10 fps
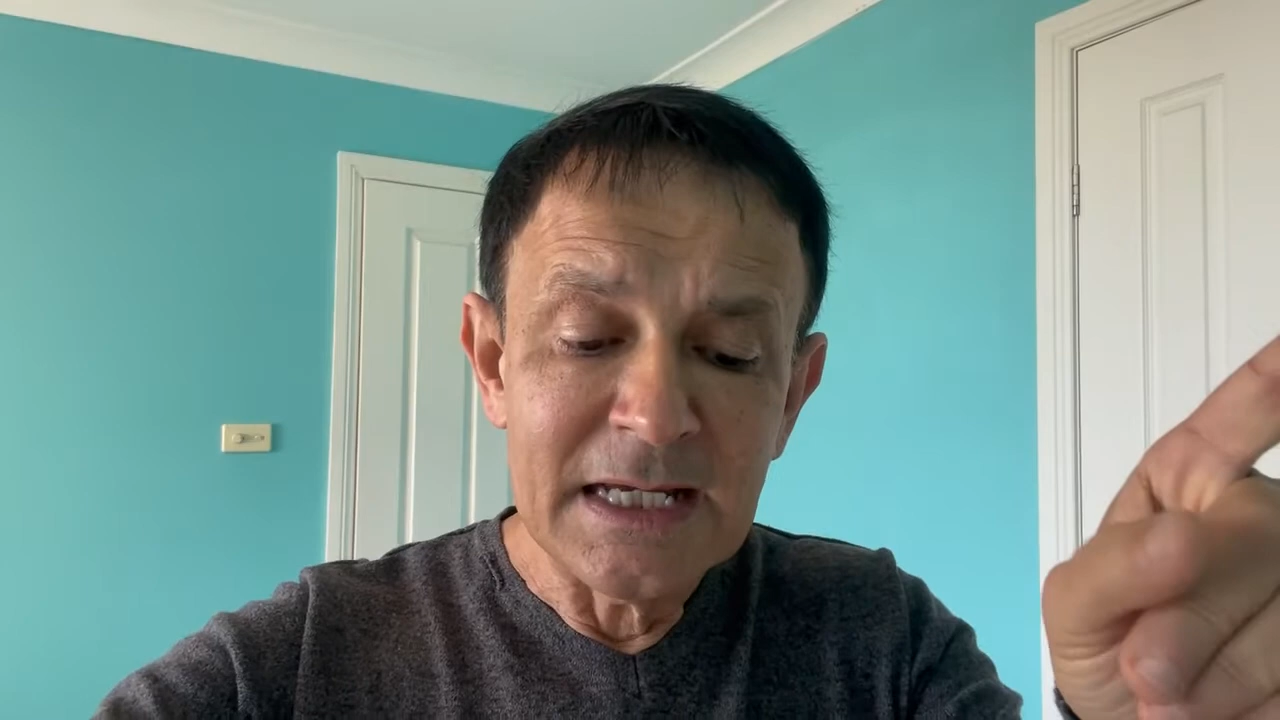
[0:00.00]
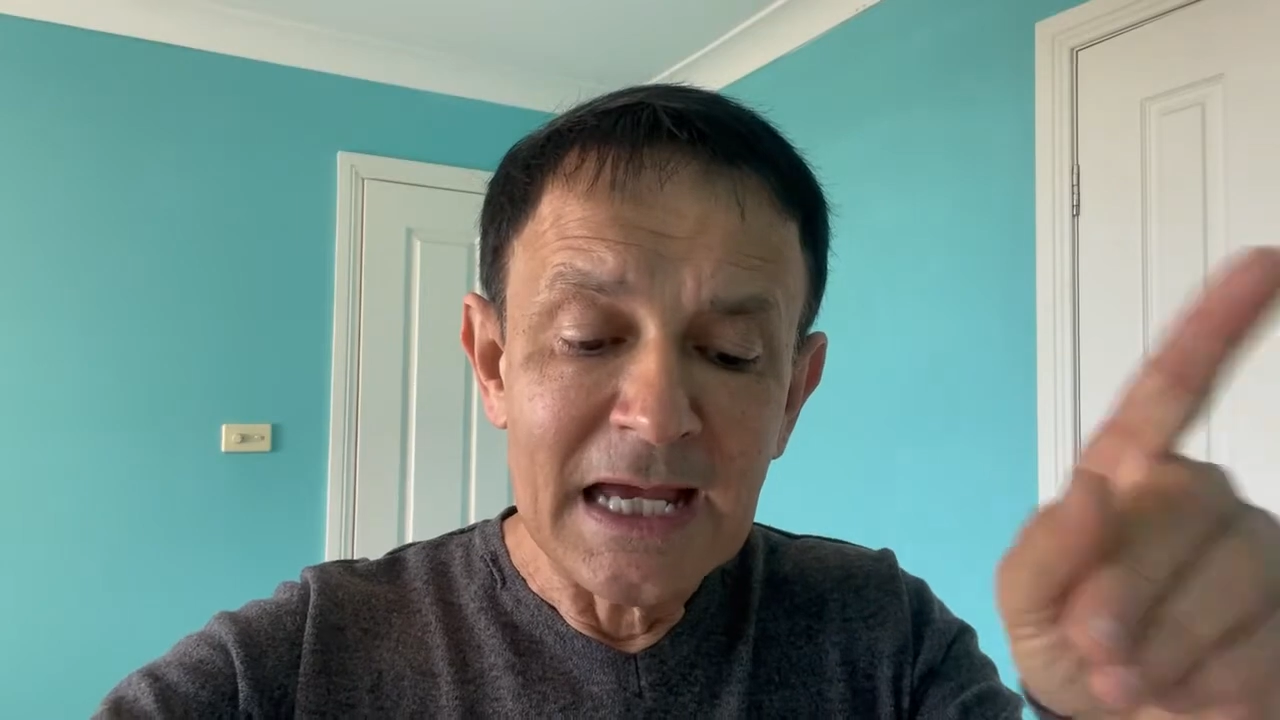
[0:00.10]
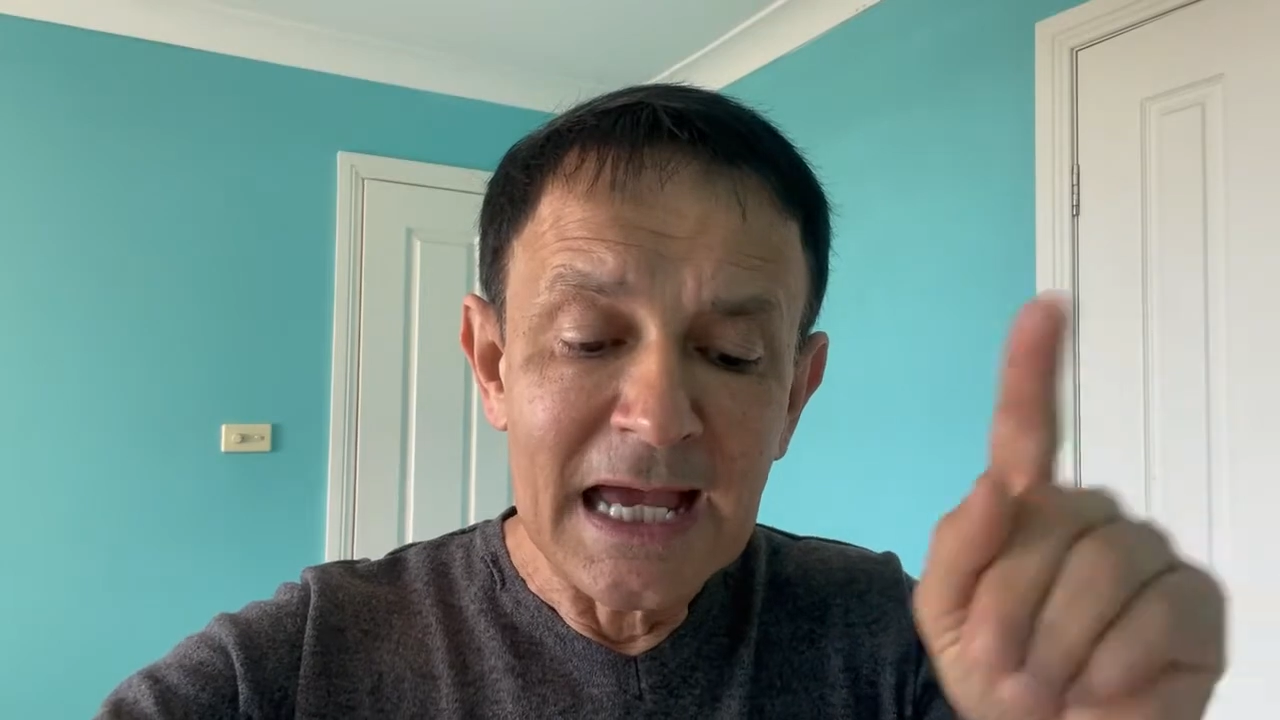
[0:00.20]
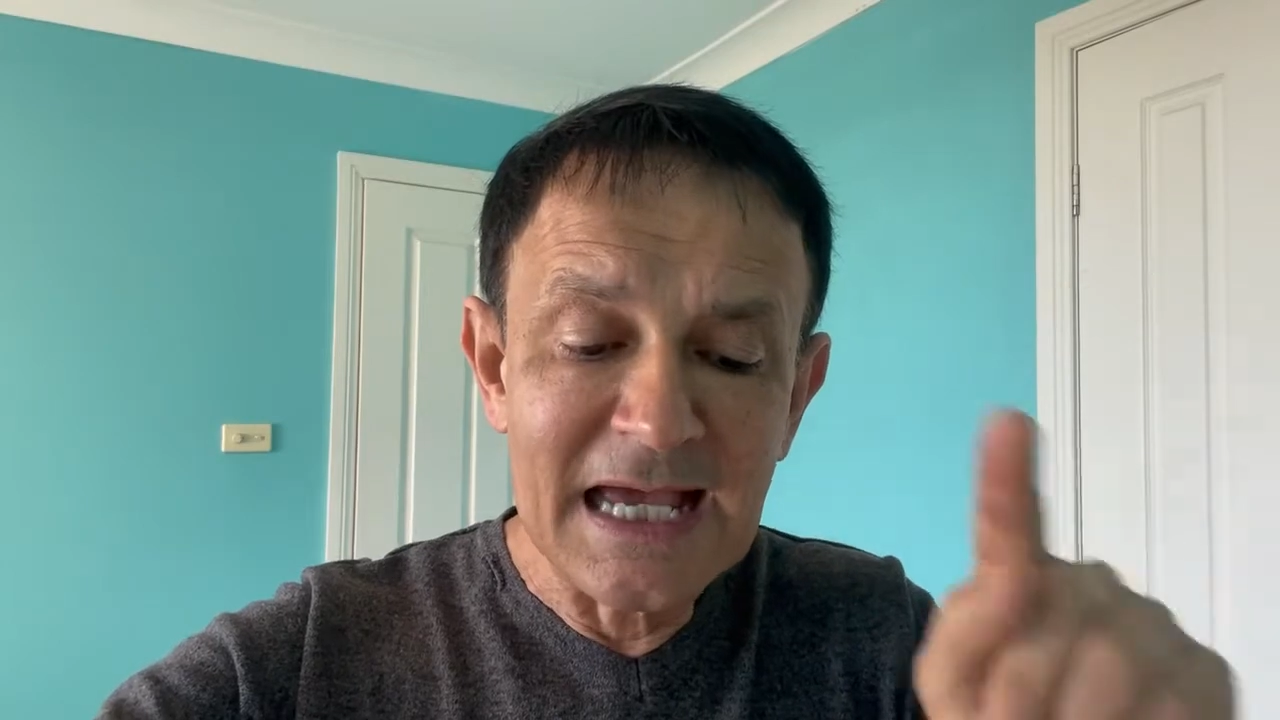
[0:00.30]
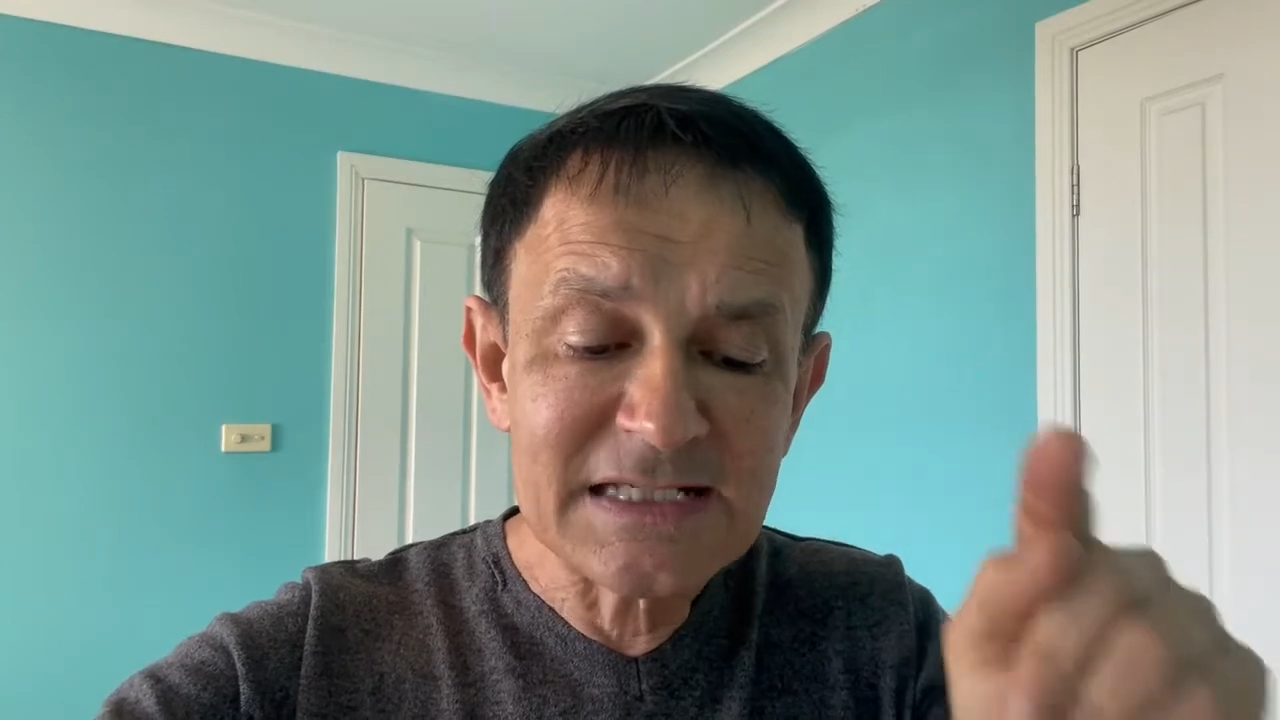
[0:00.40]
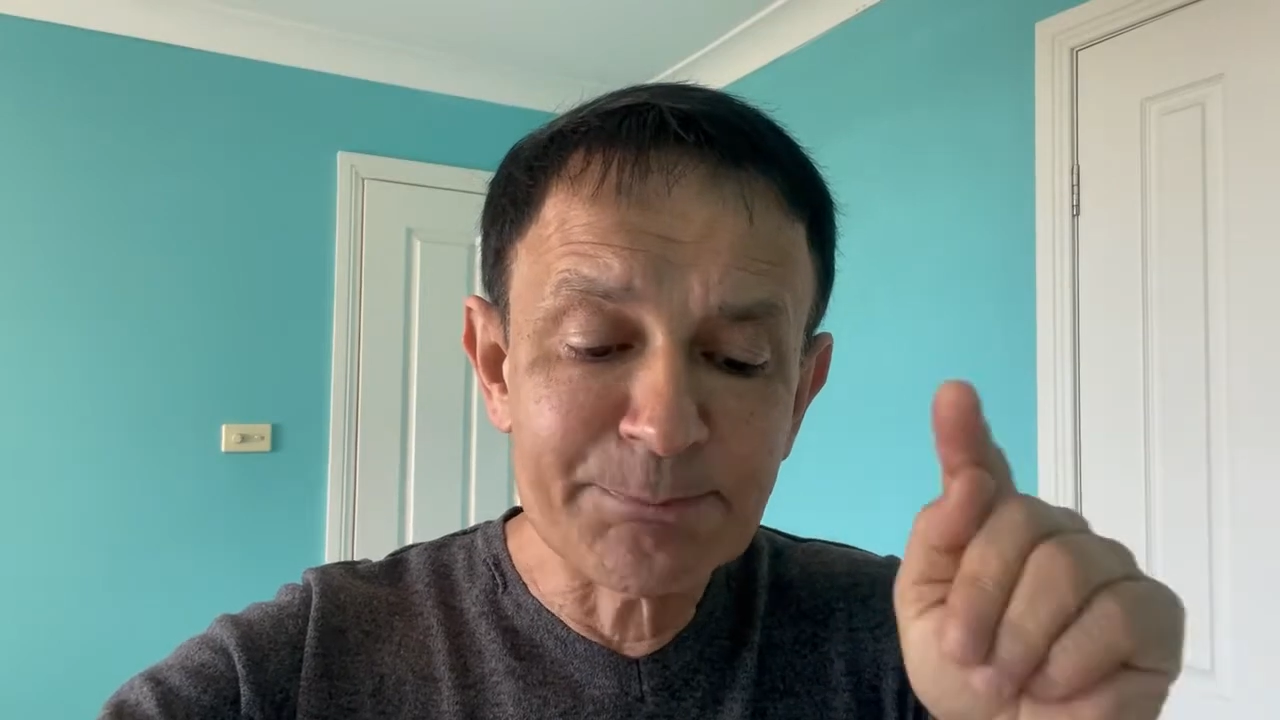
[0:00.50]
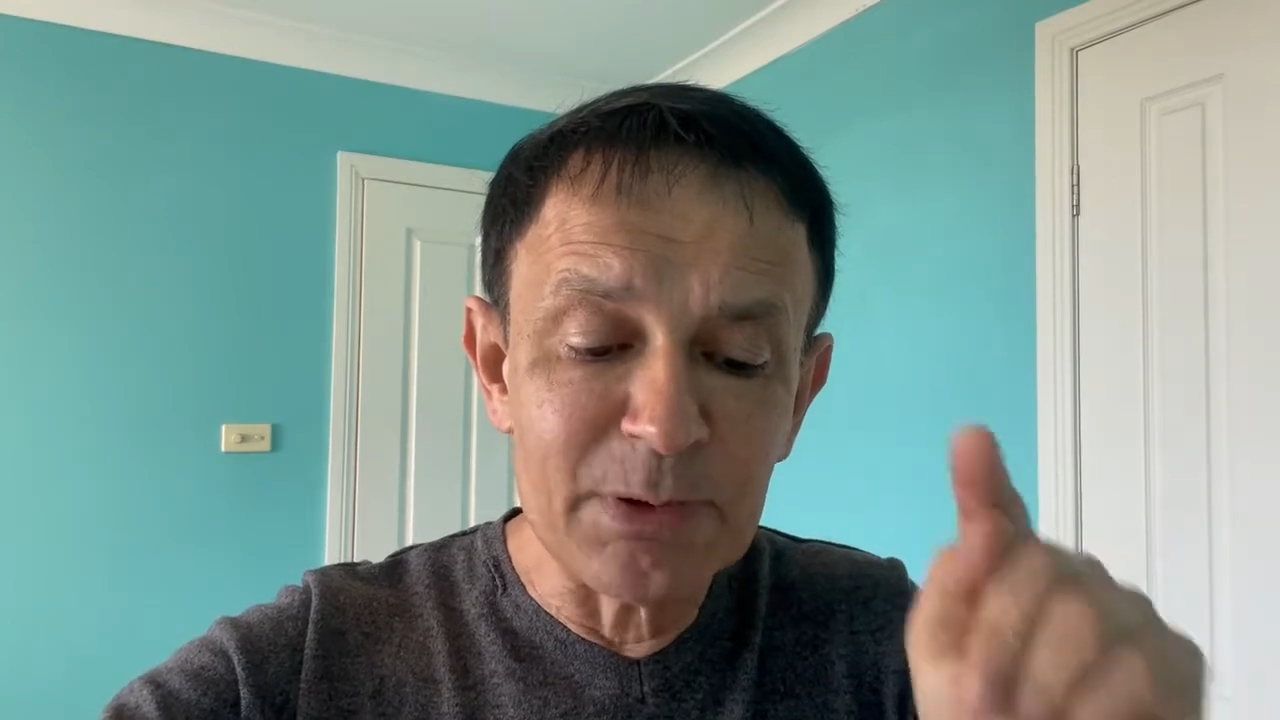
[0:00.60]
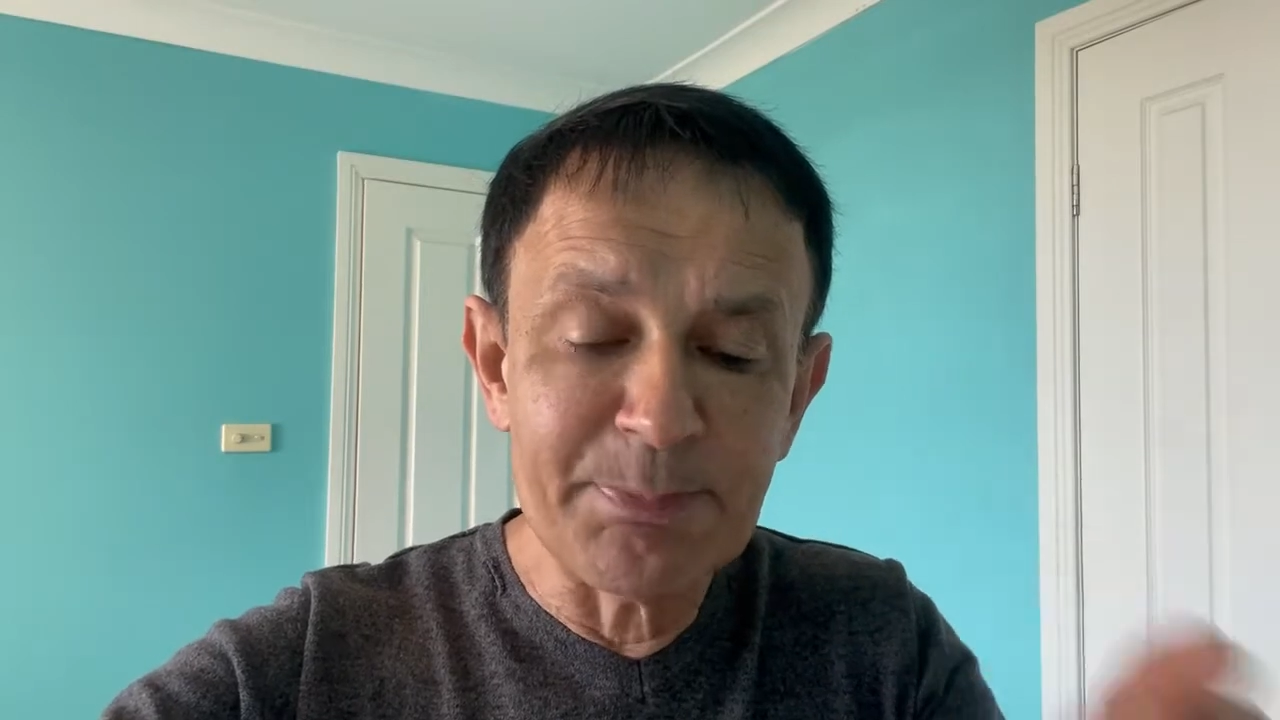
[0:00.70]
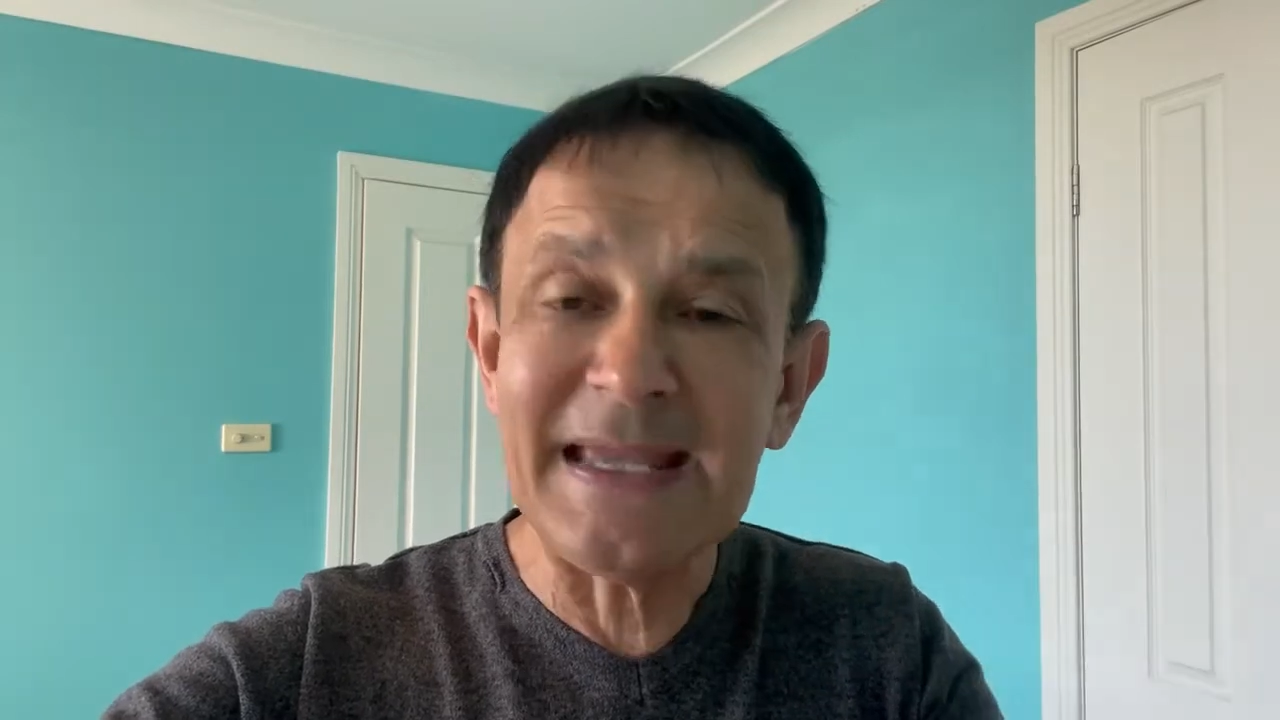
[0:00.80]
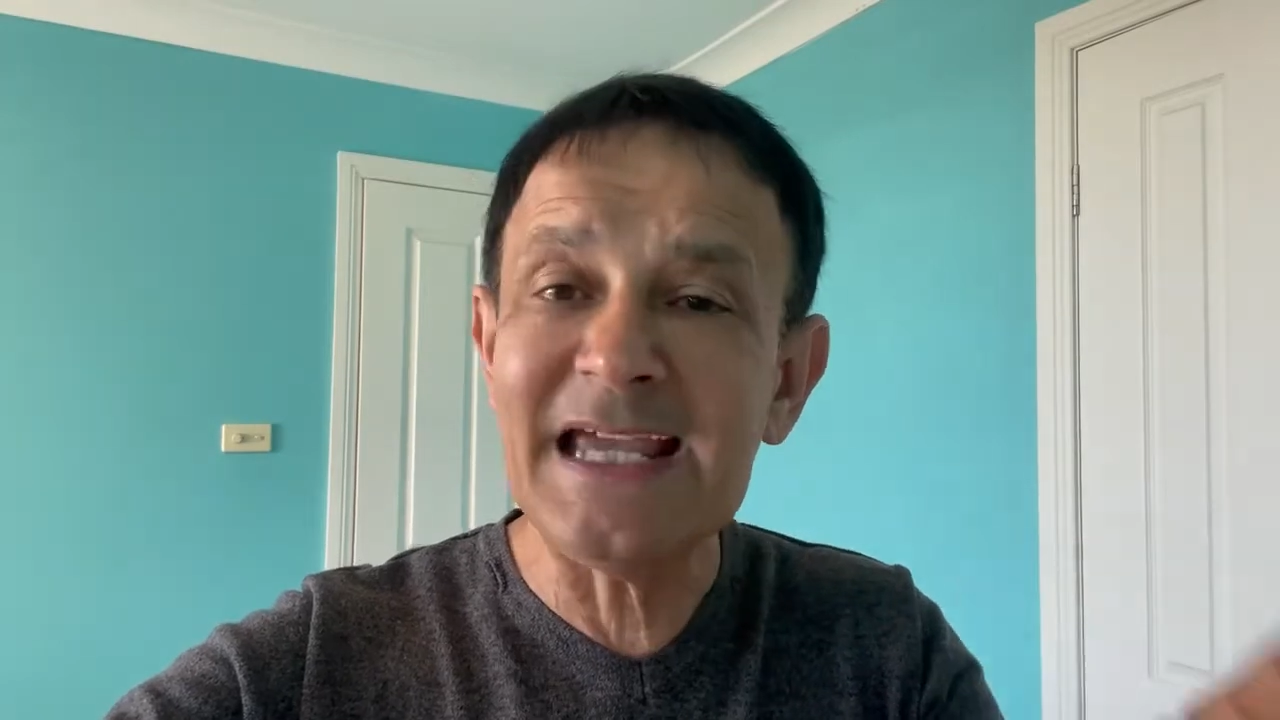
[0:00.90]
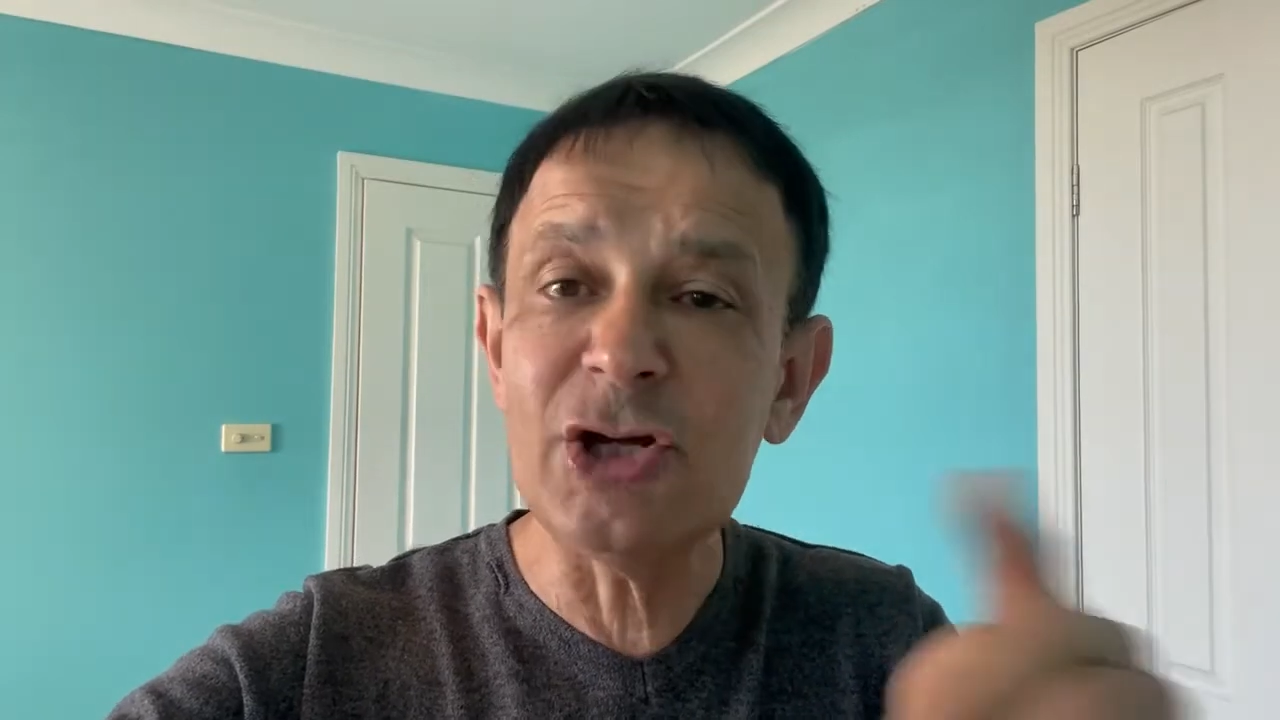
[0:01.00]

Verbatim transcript: has prepared